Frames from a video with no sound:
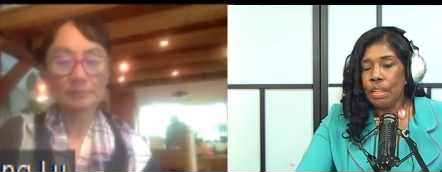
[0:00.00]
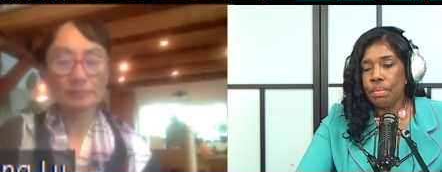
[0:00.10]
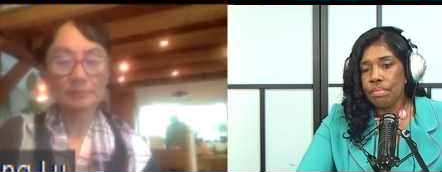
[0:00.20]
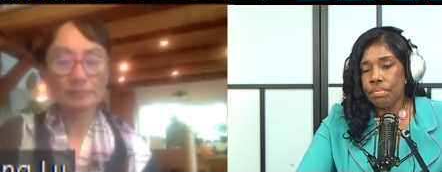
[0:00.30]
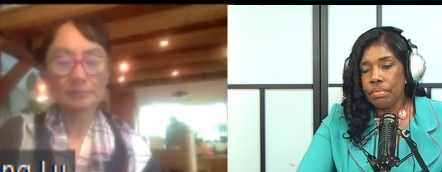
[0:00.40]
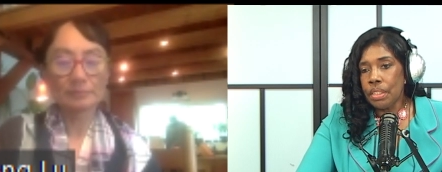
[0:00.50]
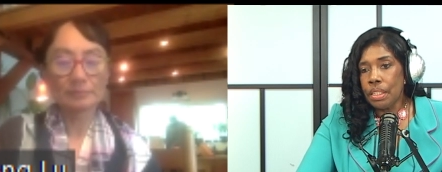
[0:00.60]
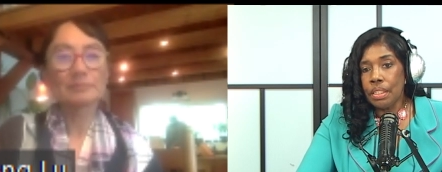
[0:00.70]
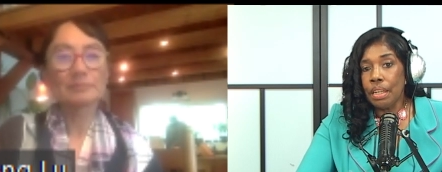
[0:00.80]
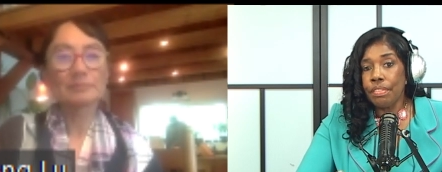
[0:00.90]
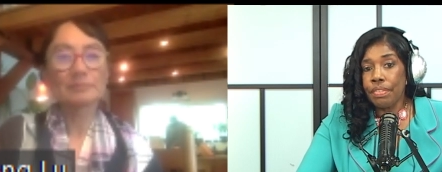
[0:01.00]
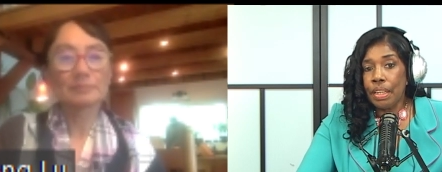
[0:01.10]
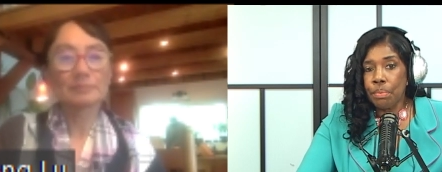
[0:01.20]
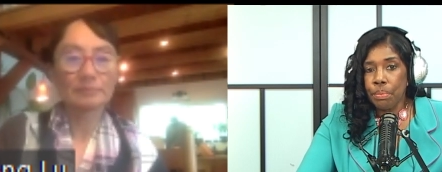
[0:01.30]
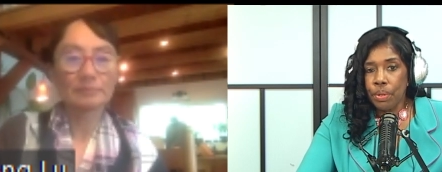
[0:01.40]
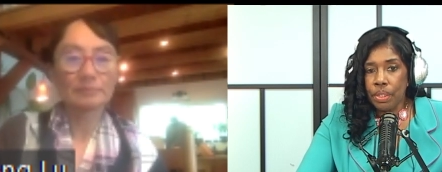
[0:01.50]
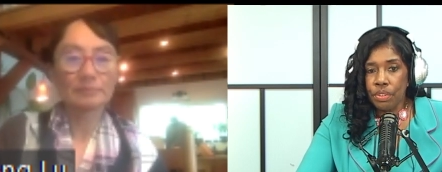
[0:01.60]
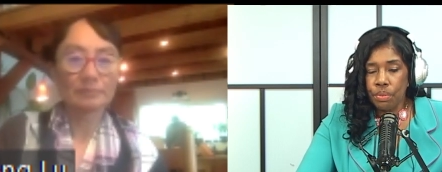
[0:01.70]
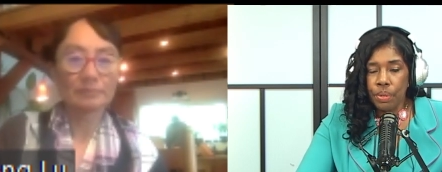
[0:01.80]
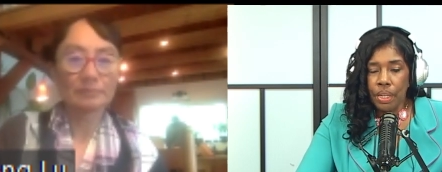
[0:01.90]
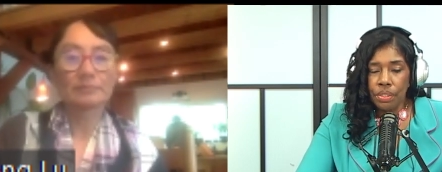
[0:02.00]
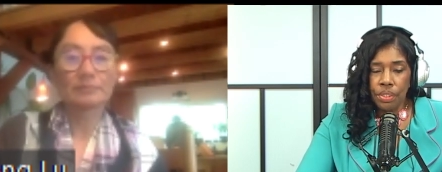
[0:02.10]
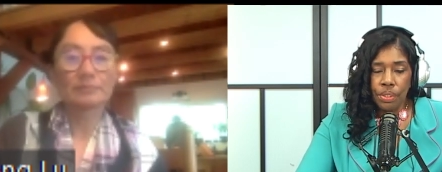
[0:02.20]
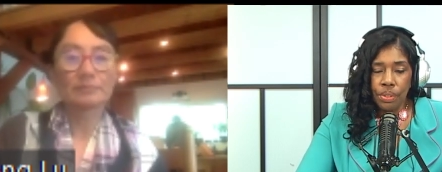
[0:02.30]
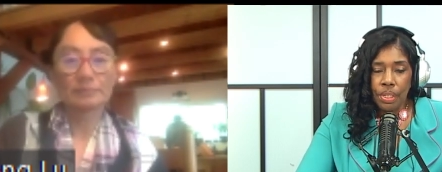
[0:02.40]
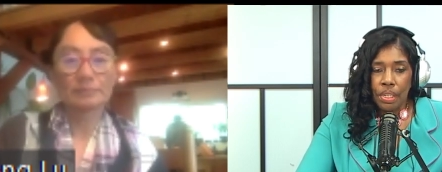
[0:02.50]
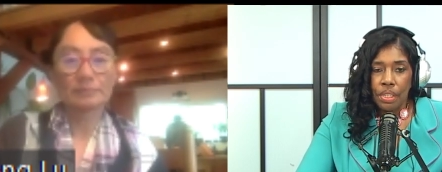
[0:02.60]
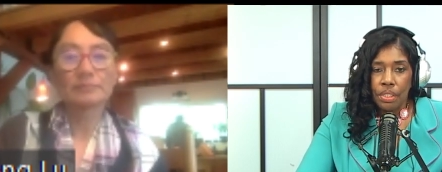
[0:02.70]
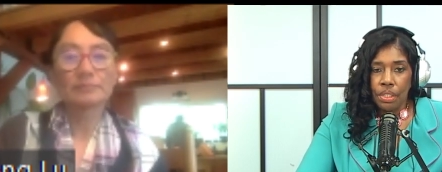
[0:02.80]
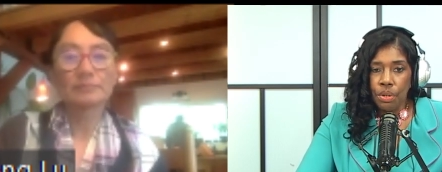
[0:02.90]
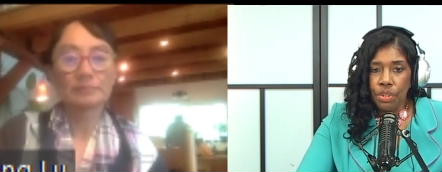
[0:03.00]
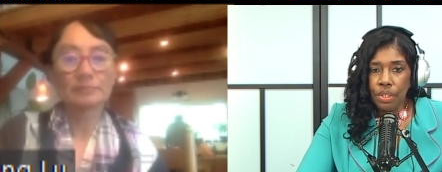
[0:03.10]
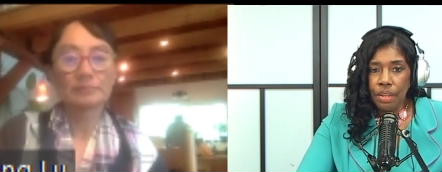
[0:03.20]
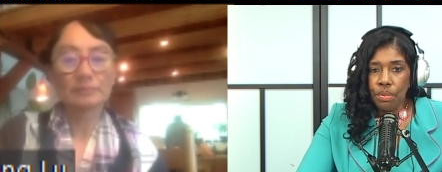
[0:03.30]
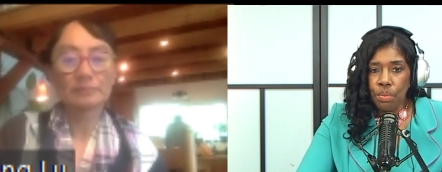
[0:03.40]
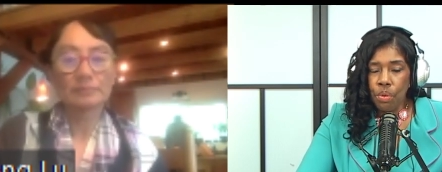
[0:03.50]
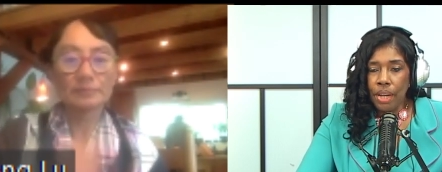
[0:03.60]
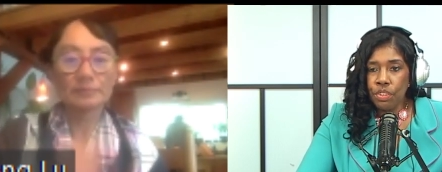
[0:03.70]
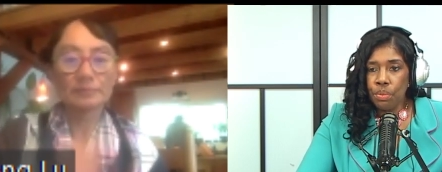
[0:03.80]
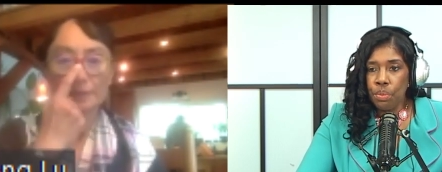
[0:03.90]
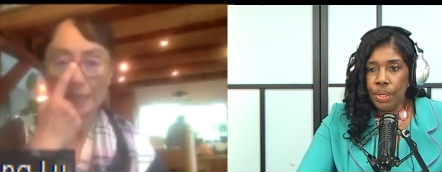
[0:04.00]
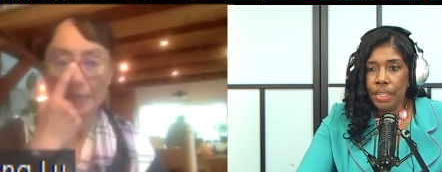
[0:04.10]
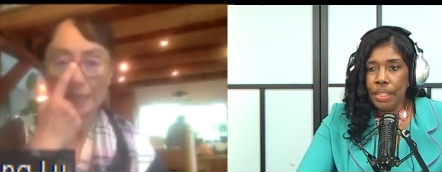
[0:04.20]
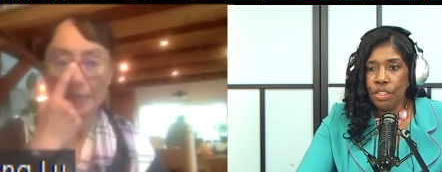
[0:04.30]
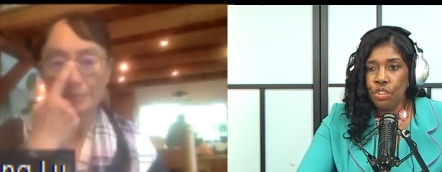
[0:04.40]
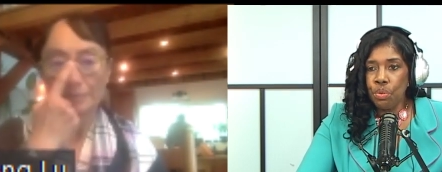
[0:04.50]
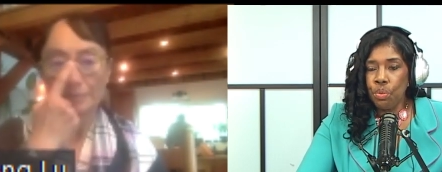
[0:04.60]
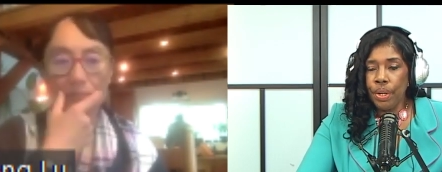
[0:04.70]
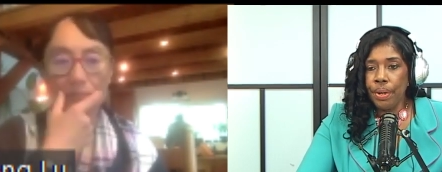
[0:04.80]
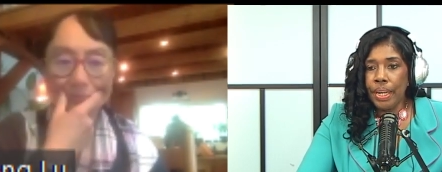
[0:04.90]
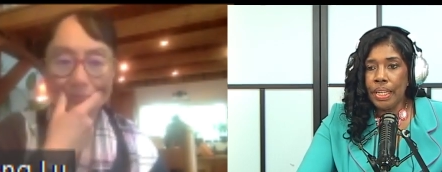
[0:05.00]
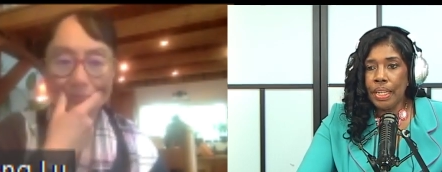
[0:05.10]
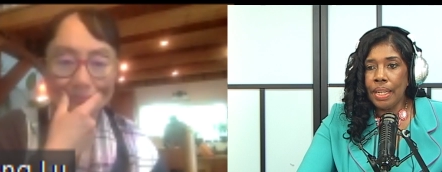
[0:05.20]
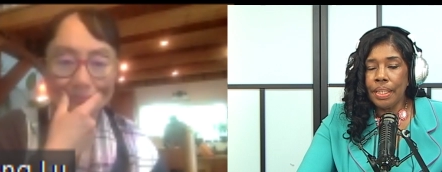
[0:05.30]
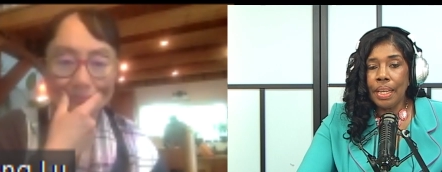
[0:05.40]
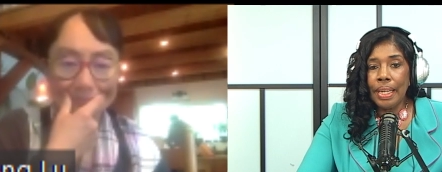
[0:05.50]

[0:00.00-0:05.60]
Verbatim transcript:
Speaker 1: flame, non flammable as well too. So you have to watch what it is you're wearing at